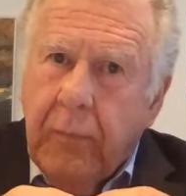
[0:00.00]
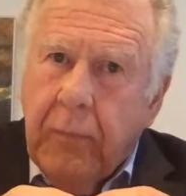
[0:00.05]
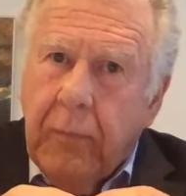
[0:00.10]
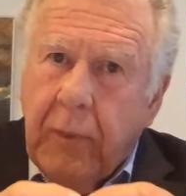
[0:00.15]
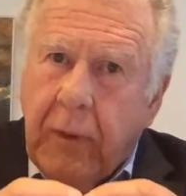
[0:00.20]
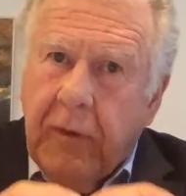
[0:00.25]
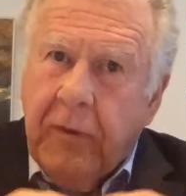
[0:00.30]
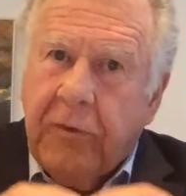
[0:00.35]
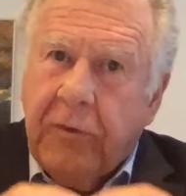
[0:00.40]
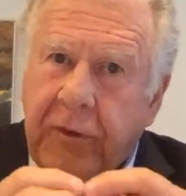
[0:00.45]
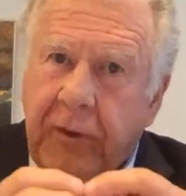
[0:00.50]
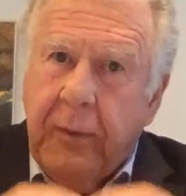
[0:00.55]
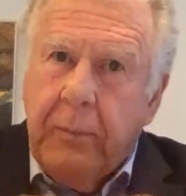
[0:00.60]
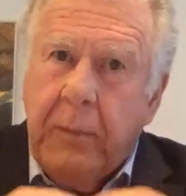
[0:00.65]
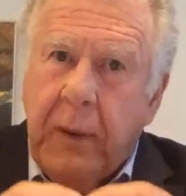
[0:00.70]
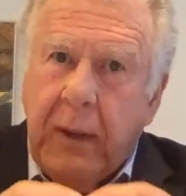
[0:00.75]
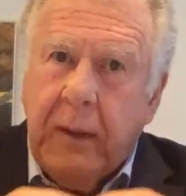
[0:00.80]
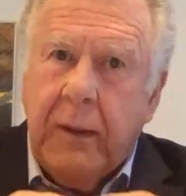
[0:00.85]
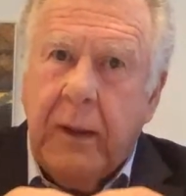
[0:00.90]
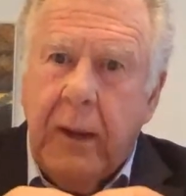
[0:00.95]
now this is a
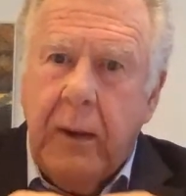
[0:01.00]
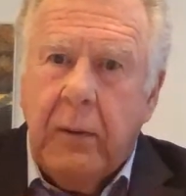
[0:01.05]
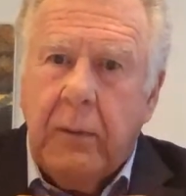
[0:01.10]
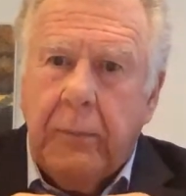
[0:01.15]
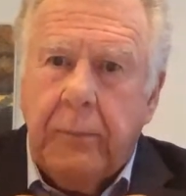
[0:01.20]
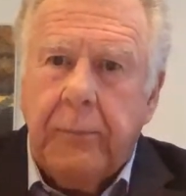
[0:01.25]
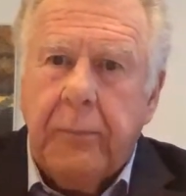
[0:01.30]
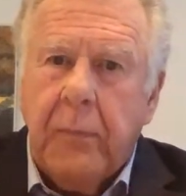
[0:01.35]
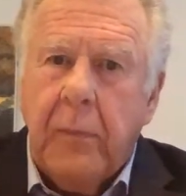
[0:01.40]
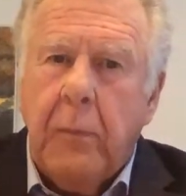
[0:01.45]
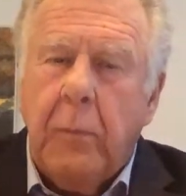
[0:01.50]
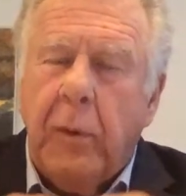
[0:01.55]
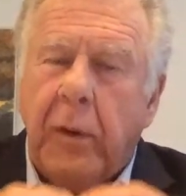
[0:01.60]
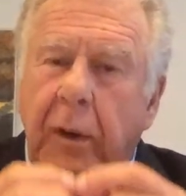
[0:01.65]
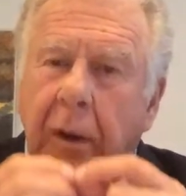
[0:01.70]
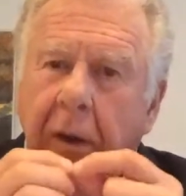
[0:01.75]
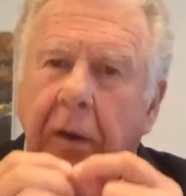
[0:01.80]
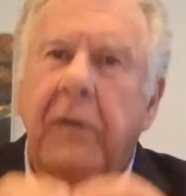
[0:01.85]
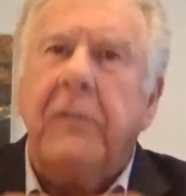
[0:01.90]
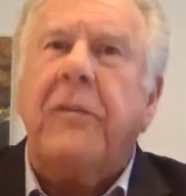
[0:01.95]
big deal. With
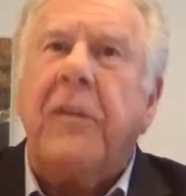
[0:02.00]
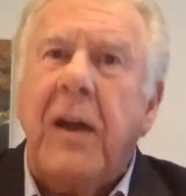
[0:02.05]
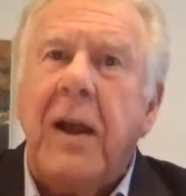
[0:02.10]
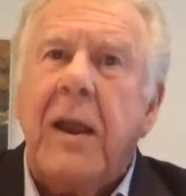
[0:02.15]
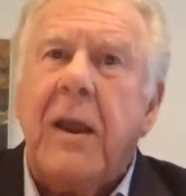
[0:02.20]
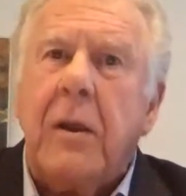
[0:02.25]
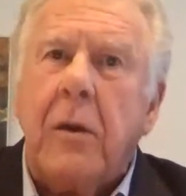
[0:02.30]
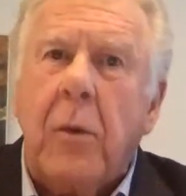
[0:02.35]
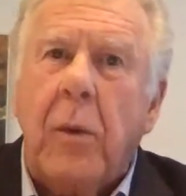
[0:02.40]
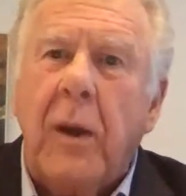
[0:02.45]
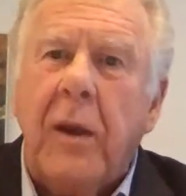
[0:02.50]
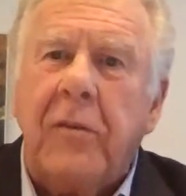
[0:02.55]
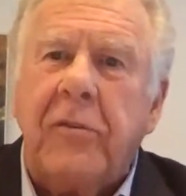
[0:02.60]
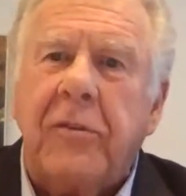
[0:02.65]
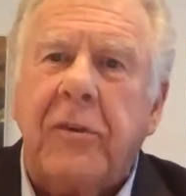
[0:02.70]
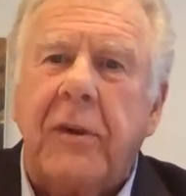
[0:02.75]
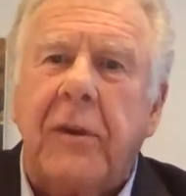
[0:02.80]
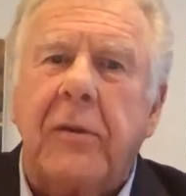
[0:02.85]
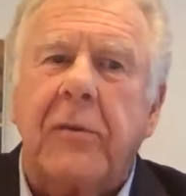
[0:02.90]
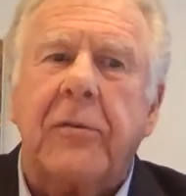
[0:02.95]
clarifying
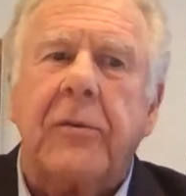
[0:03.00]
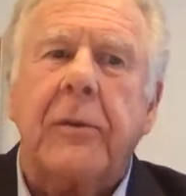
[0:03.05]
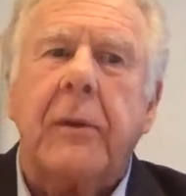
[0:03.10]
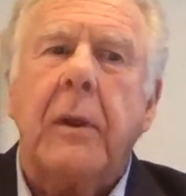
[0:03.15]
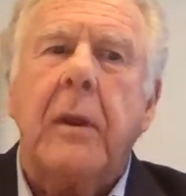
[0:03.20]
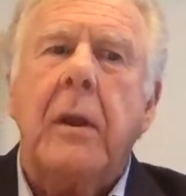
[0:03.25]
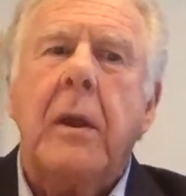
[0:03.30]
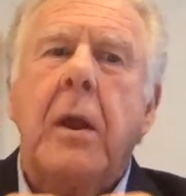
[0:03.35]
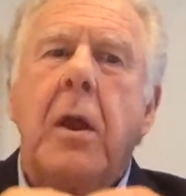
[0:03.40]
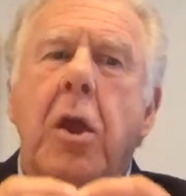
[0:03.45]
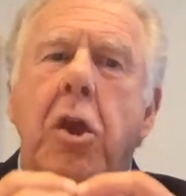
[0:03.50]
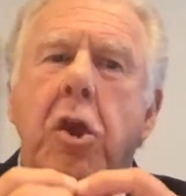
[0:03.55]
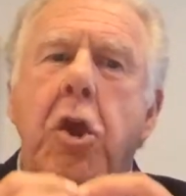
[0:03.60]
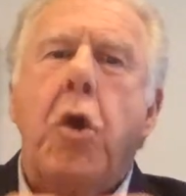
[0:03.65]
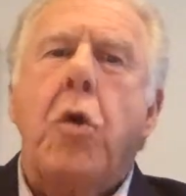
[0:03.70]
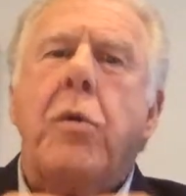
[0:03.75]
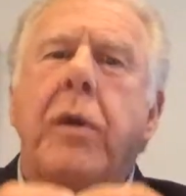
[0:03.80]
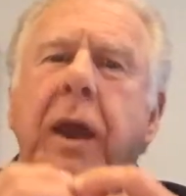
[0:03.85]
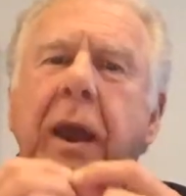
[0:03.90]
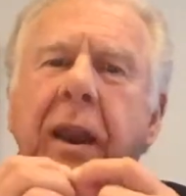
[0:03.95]
questions,
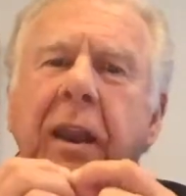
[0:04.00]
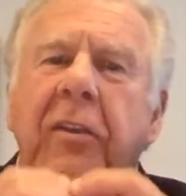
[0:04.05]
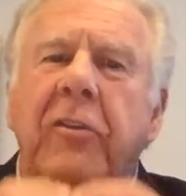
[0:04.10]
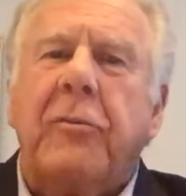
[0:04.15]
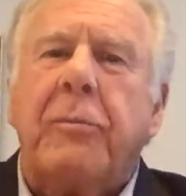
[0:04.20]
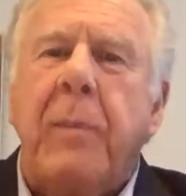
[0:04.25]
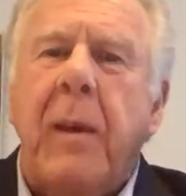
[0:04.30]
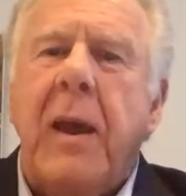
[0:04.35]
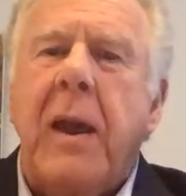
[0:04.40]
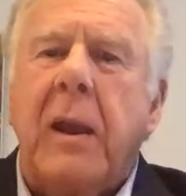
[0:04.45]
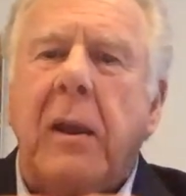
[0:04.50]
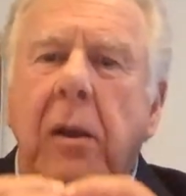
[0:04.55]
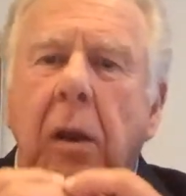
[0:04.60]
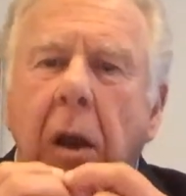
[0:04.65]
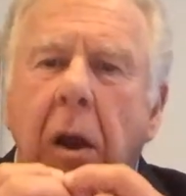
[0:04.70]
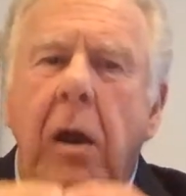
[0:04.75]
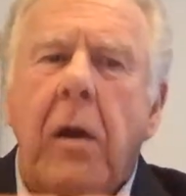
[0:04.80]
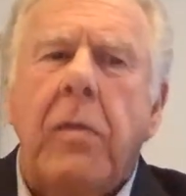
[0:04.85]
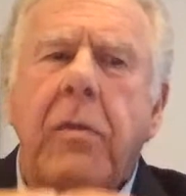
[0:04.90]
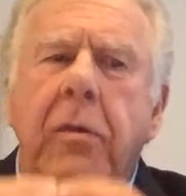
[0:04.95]
you can expect
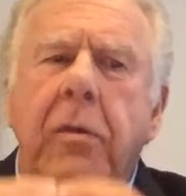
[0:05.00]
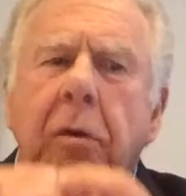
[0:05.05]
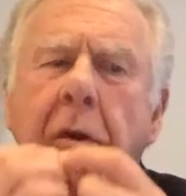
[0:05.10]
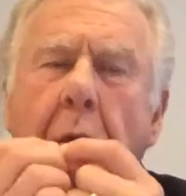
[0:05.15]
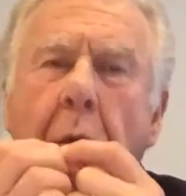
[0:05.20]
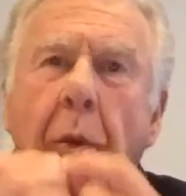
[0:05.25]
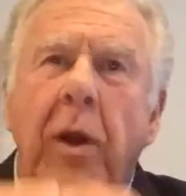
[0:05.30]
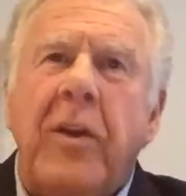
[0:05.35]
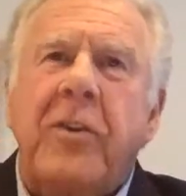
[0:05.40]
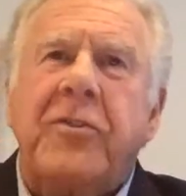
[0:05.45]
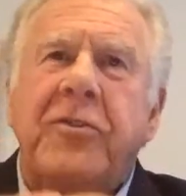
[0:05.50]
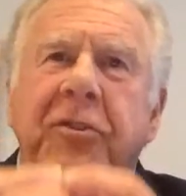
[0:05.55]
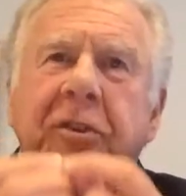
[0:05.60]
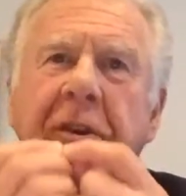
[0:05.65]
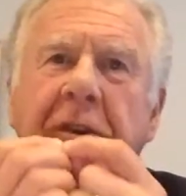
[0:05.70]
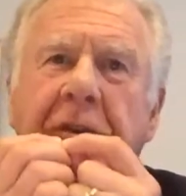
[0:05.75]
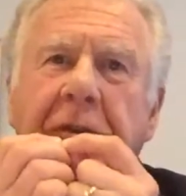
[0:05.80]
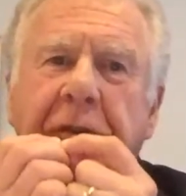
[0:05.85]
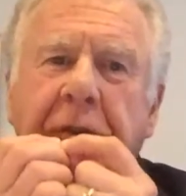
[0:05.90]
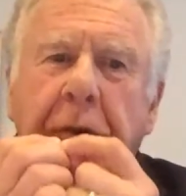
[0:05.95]
other
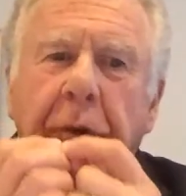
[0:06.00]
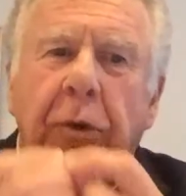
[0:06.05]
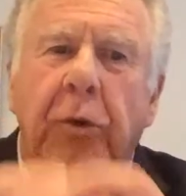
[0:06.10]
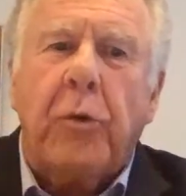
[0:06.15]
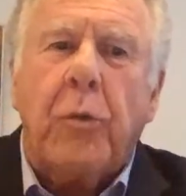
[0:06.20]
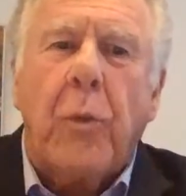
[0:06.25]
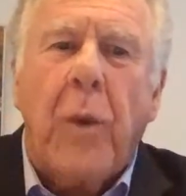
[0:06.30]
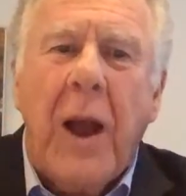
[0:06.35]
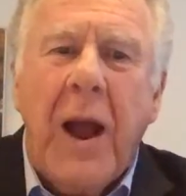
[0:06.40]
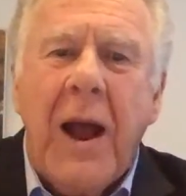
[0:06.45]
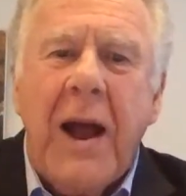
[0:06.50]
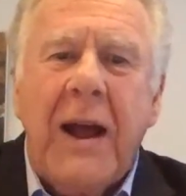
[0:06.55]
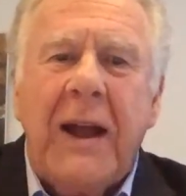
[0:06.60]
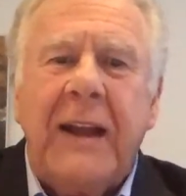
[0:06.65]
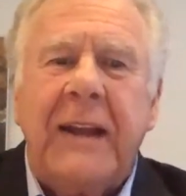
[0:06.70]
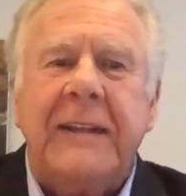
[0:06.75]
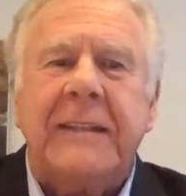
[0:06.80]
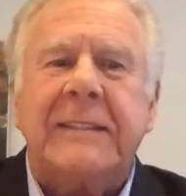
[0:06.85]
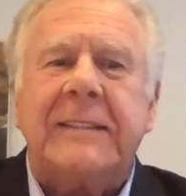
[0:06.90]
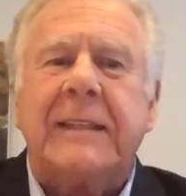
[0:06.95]
questions to
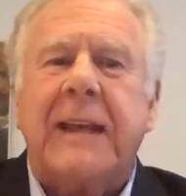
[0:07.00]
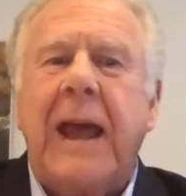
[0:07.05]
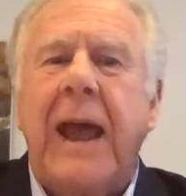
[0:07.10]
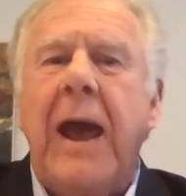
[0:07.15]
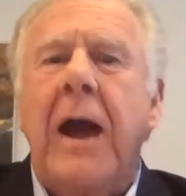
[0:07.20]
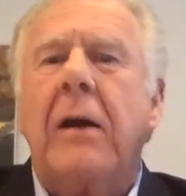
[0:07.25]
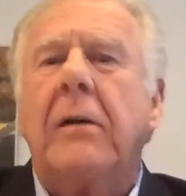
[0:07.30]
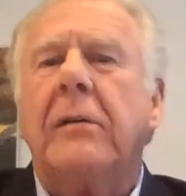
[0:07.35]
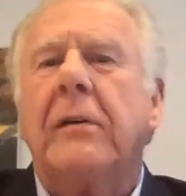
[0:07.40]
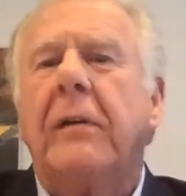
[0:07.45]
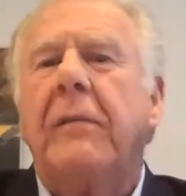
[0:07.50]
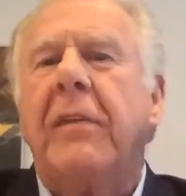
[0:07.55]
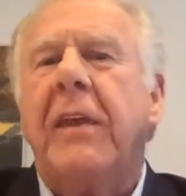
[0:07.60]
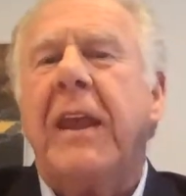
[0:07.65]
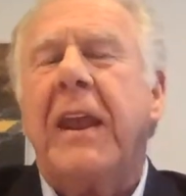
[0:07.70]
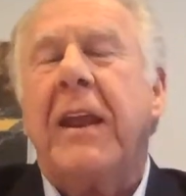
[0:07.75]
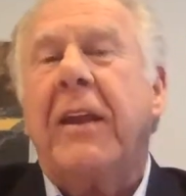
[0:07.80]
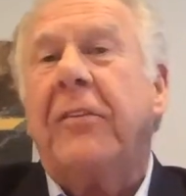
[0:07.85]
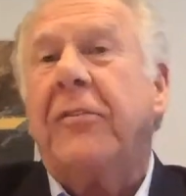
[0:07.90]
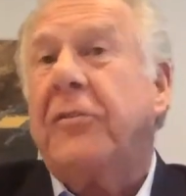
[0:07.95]
arise out of the
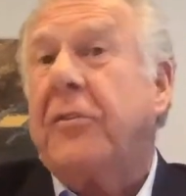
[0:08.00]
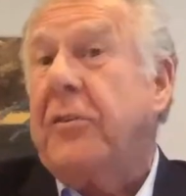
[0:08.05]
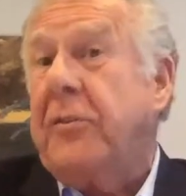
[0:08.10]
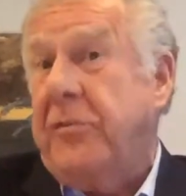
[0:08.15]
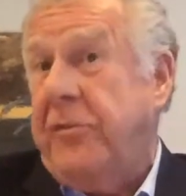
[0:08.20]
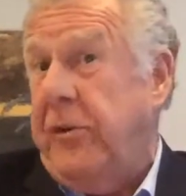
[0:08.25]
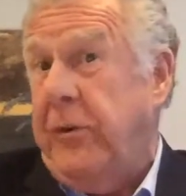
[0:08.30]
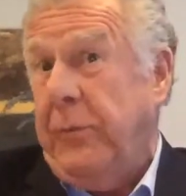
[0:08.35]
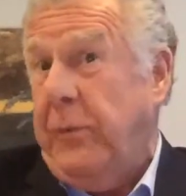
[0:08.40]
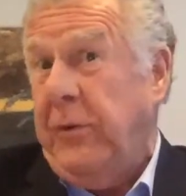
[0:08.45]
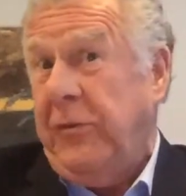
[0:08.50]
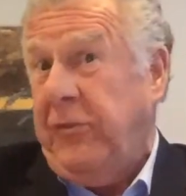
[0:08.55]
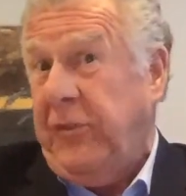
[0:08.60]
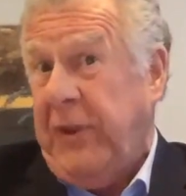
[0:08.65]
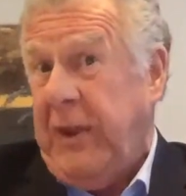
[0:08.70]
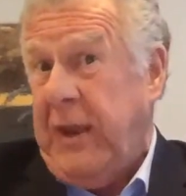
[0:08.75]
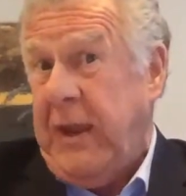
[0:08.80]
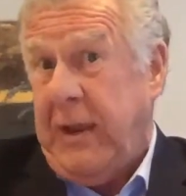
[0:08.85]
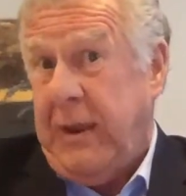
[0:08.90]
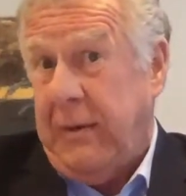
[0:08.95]
answers you
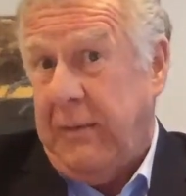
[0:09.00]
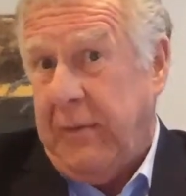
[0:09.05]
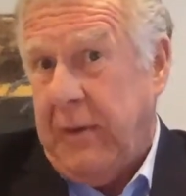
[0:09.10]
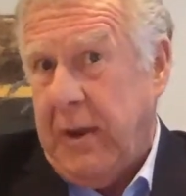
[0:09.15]
receive.